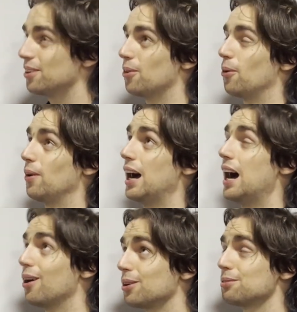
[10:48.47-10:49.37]
or
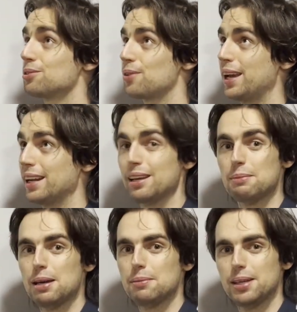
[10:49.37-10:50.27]
out of training.
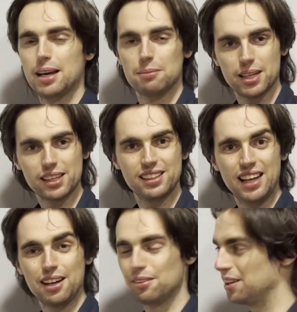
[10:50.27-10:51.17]
Maybe I'm like
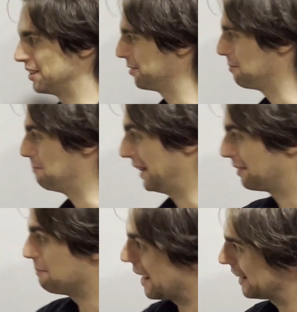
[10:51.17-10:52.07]
not
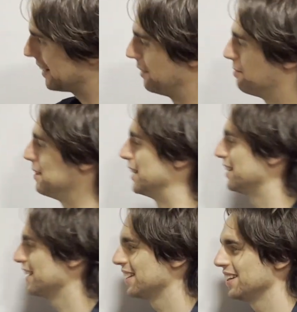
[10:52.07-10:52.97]
mathematically fit
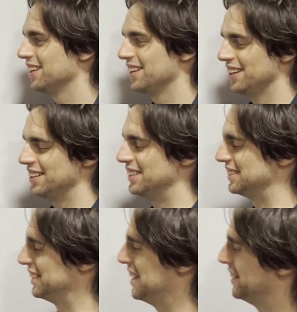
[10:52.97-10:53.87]

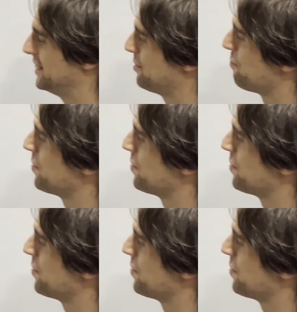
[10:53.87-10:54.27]
these days.